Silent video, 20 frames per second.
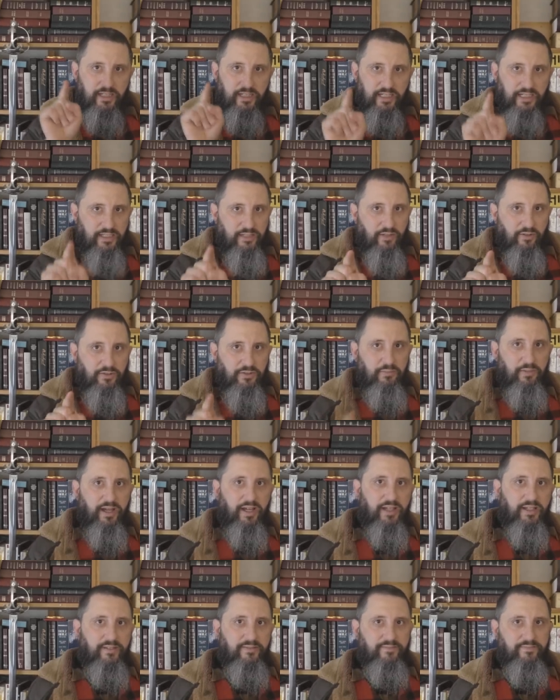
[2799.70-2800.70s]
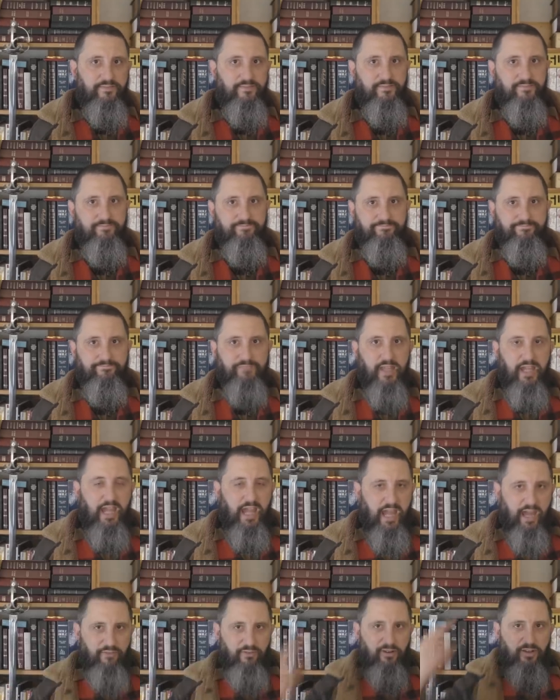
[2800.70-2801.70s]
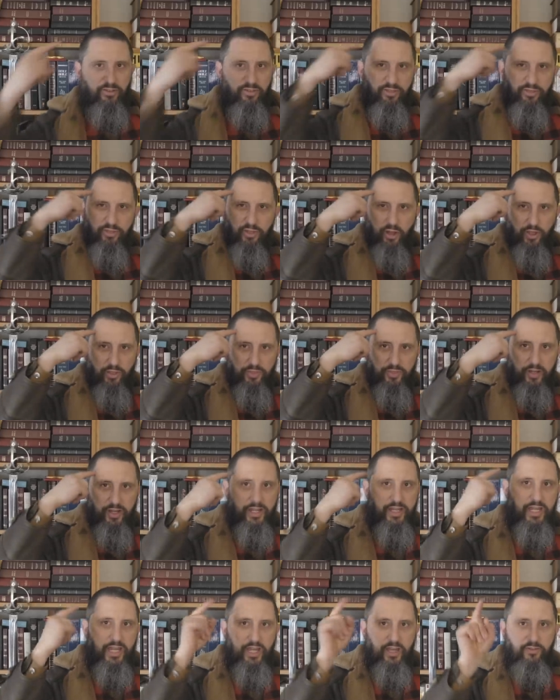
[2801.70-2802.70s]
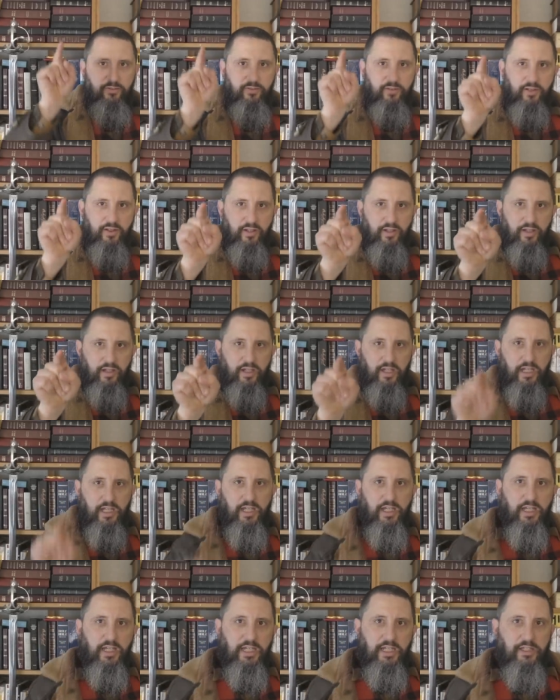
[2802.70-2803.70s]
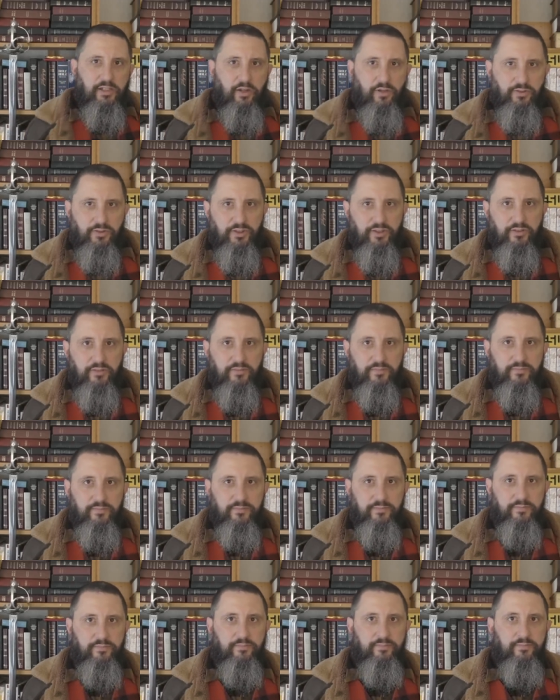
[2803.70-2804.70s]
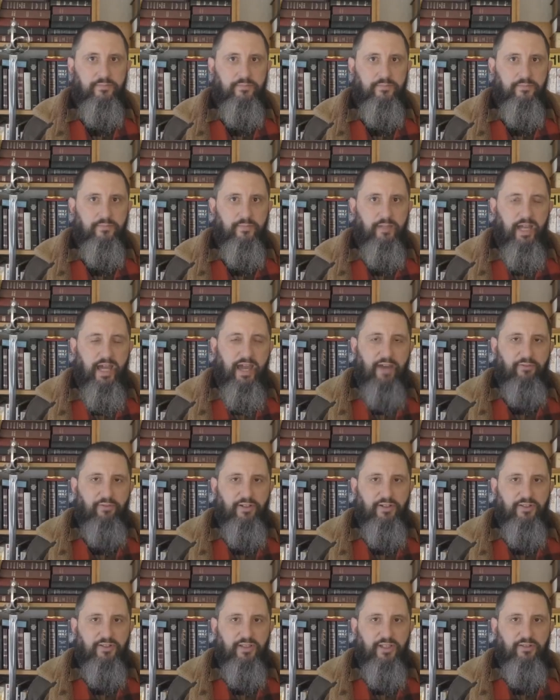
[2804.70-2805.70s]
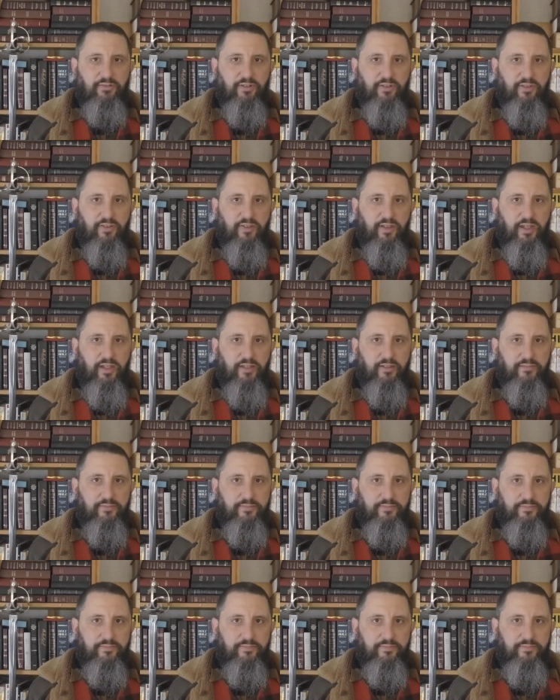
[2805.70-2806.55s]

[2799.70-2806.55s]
He knows about it. Every thought that I have, He knows it. Every secret thing